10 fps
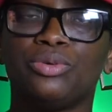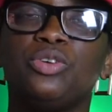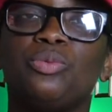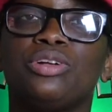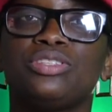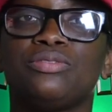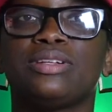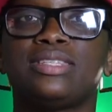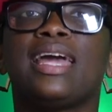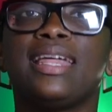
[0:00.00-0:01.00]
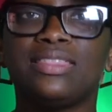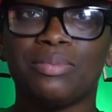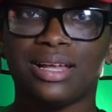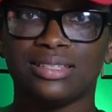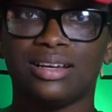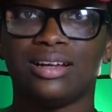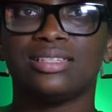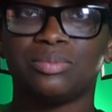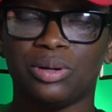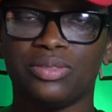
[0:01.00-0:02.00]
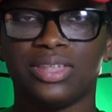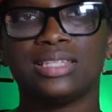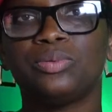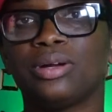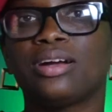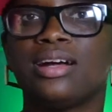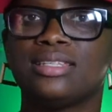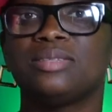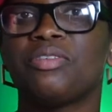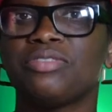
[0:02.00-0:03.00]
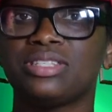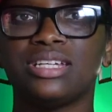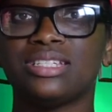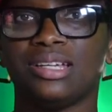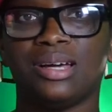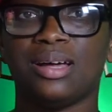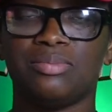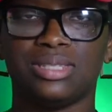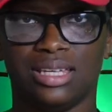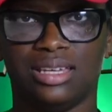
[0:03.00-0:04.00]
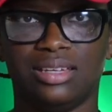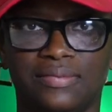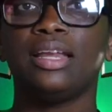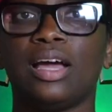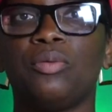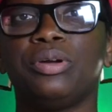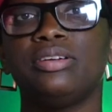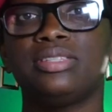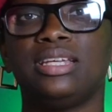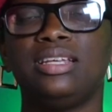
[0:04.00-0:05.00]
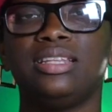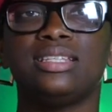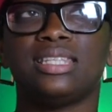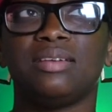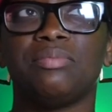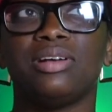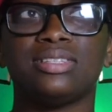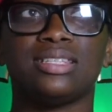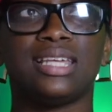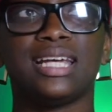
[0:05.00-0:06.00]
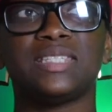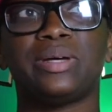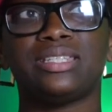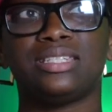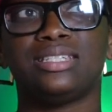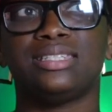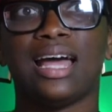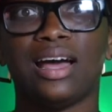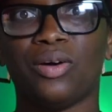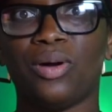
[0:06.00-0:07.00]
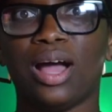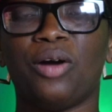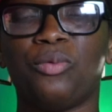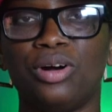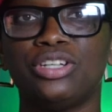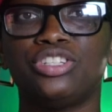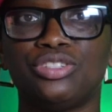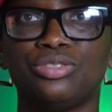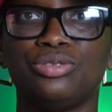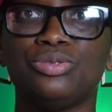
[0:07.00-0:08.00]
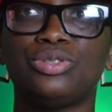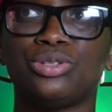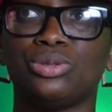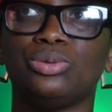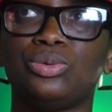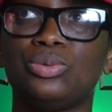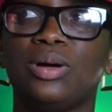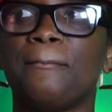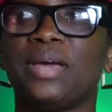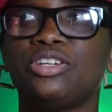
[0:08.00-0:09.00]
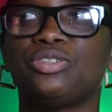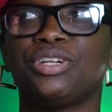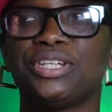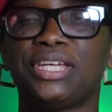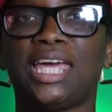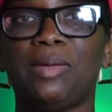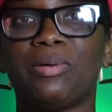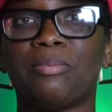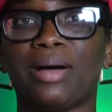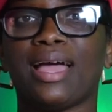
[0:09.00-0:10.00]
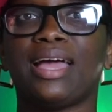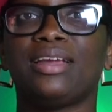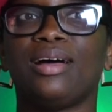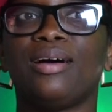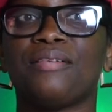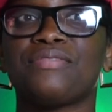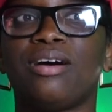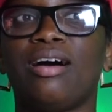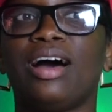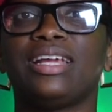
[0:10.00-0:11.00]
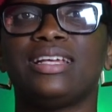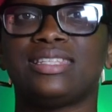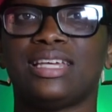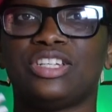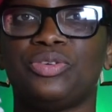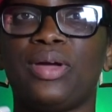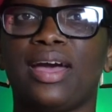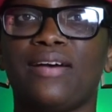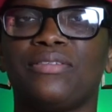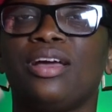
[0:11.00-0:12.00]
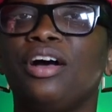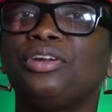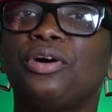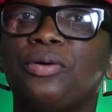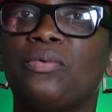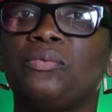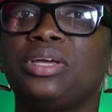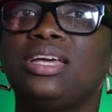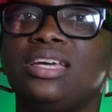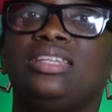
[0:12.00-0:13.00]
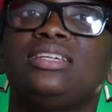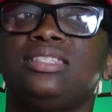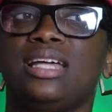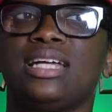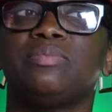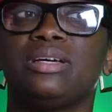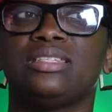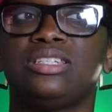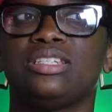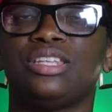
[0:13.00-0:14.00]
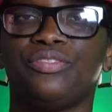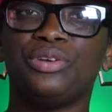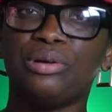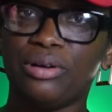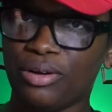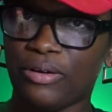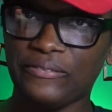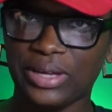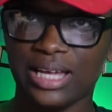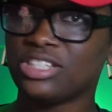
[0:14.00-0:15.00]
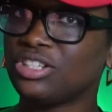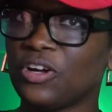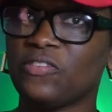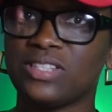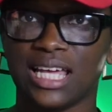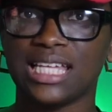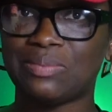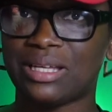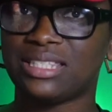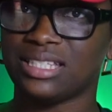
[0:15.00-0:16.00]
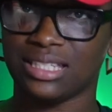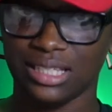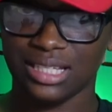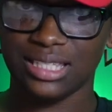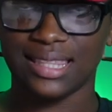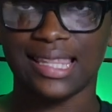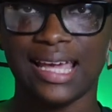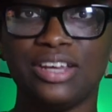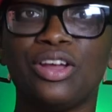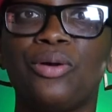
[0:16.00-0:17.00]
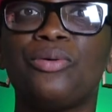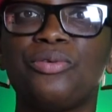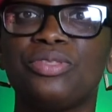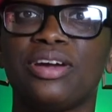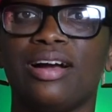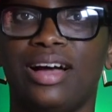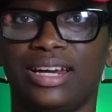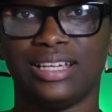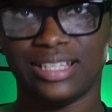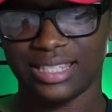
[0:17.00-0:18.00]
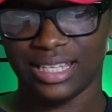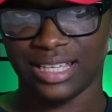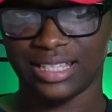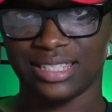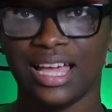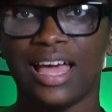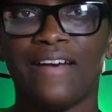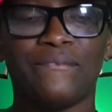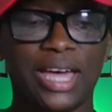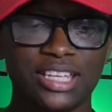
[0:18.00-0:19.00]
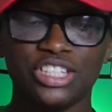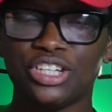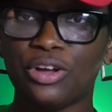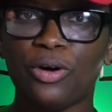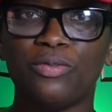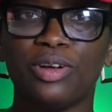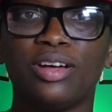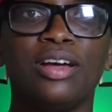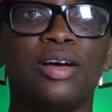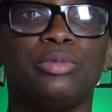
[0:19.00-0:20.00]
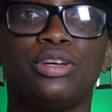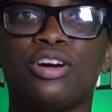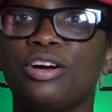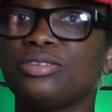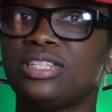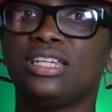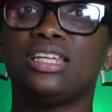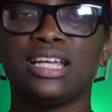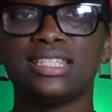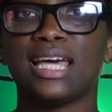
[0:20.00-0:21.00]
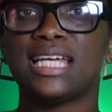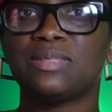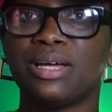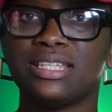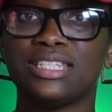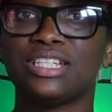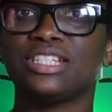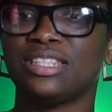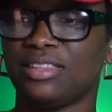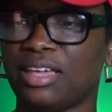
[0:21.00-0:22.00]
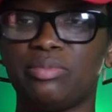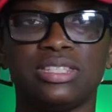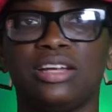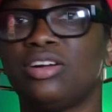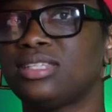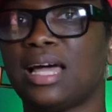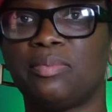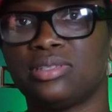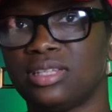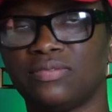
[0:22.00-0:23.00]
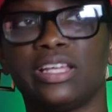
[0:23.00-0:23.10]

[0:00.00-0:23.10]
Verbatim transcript: You want to retain them as a customer. That's where customer retention comes in. Now, when you're sending these emails and text messages out, I want you to make sure you keep in mind of the audience that you have. Y'all know when we get these text messages, if you're on Fashion Nova text message list, they know who their audience is. Fashion Nova be cursing in their text message. They be saying all type of stuff.